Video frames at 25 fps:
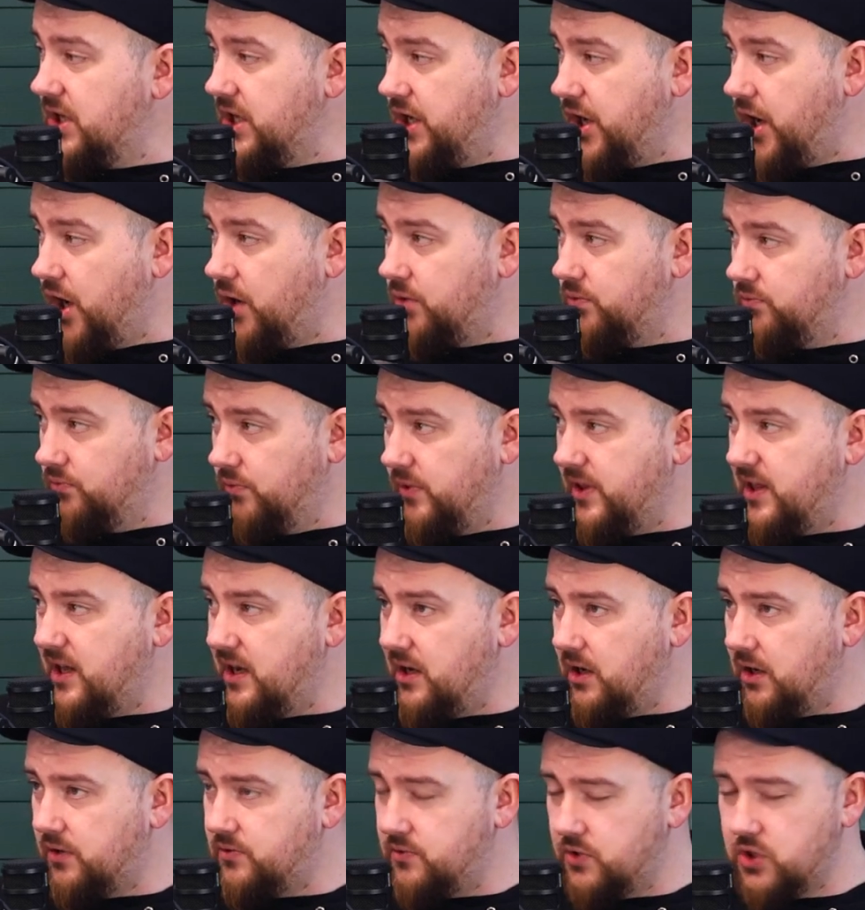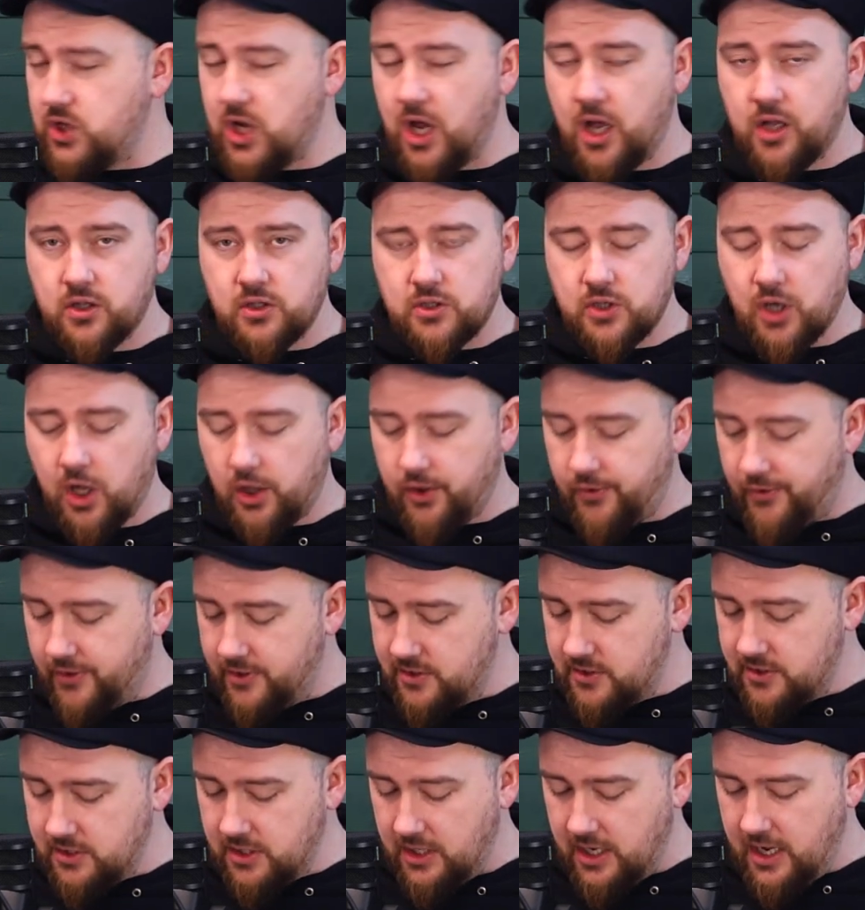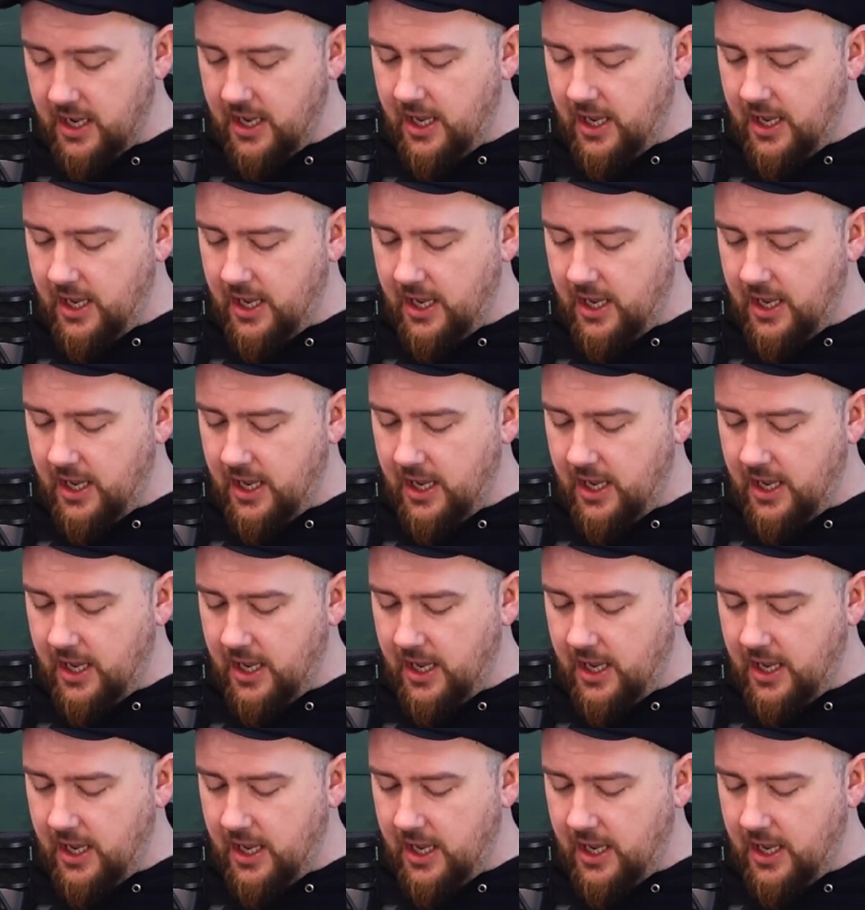a certain tolerance.